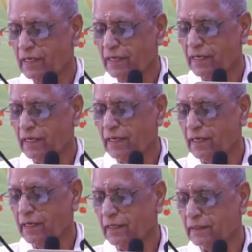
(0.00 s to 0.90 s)

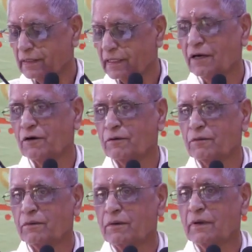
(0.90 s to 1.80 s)

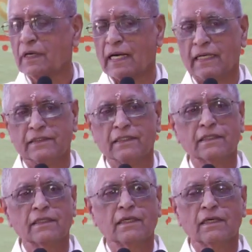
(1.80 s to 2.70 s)
Now I think